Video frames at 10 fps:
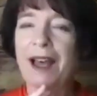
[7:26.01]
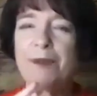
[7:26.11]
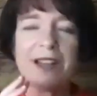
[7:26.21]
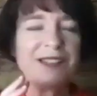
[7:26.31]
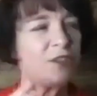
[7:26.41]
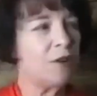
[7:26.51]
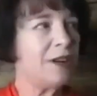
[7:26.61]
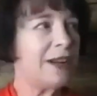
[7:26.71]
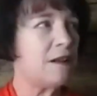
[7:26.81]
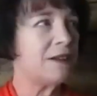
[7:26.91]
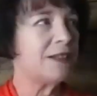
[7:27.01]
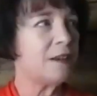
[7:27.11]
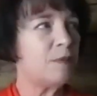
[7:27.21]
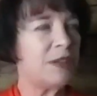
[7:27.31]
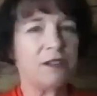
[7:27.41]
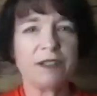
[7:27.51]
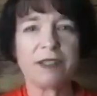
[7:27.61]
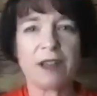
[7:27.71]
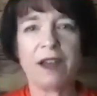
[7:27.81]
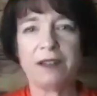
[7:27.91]
I mean, I started out on something
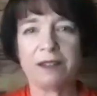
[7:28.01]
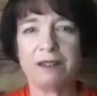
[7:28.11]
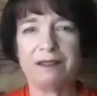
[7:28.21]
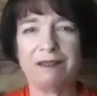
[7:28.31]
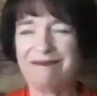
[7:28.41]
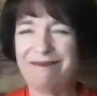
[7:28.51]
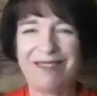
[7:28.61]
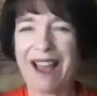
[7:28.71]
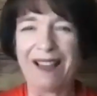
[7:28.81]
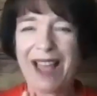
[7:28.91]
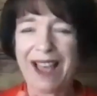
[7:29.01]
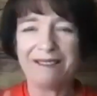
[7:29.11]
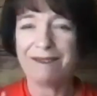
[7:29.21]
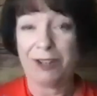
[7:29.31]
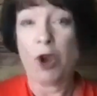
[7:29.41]
just kind of I had no